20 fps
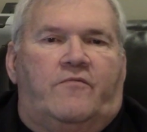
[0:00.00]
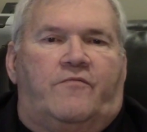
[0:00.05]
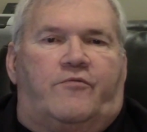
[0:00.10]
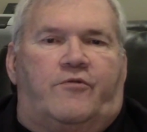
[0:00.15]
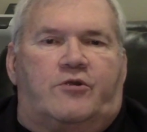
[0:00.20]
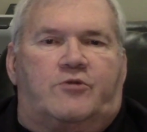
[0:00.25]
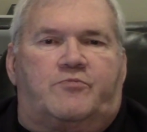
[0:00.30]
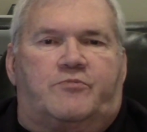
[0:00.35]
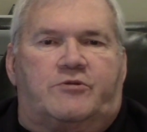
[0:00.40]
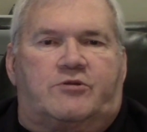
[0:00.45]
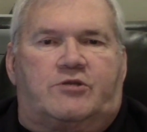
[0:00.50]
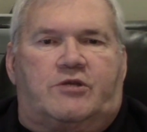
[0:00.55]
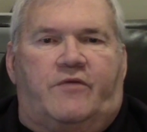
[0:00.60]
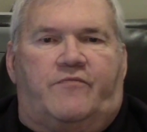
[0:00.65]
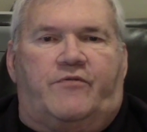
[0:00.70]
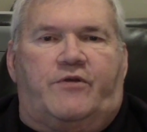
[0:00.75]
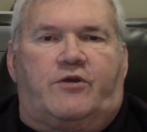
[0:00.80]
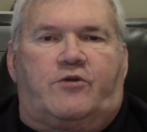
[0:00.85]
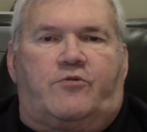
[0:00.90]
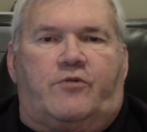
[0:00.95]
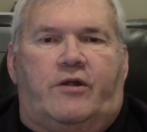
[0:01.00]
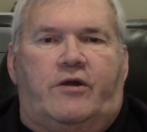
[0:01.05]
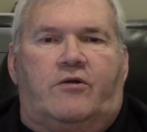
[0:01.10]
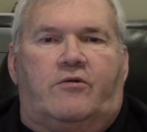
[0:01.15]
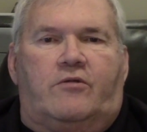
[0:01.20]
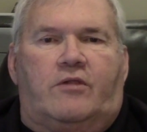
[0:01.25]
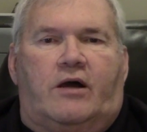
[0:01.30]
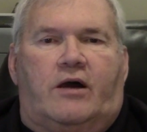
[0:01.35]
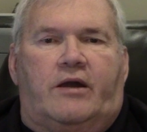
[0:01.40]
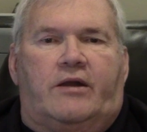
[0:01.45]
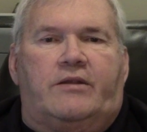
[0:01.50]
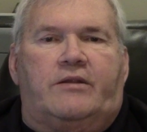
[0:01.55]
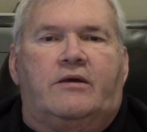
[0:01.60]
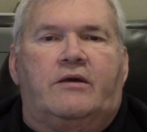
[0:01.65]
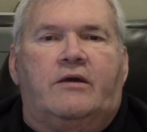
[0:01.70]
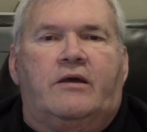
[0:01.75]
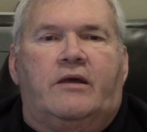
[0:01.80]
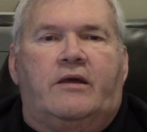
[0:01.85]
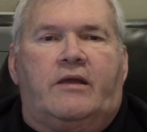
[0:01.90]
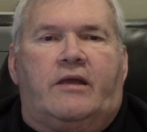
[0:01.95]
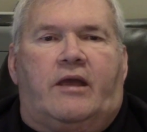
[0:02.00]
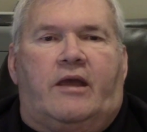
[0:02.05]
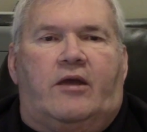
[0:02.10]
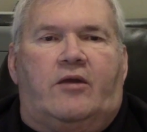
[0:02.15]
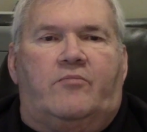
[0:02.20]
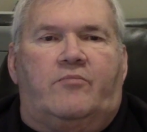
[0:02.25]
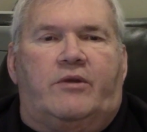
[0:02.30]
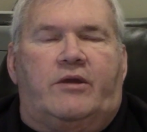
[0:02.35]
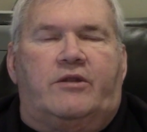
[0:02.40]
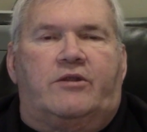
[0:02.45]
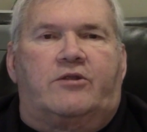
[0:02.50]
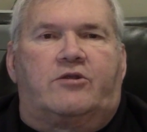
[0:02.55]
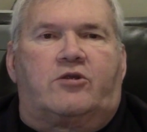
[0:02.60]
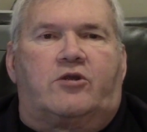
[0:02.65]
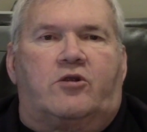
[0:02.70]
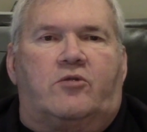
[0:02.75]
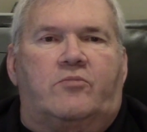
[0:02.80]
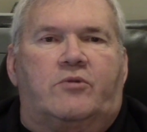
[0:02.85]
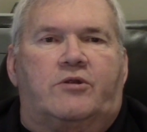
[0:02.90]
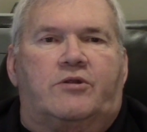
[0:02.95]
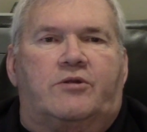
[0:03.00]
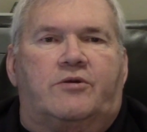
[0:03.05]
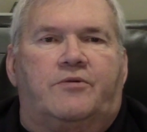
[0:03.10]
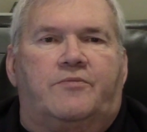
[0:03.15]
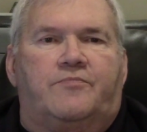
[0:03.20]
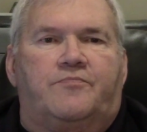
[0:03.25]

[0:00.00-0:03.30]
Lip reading: for a specific rail line can be determined.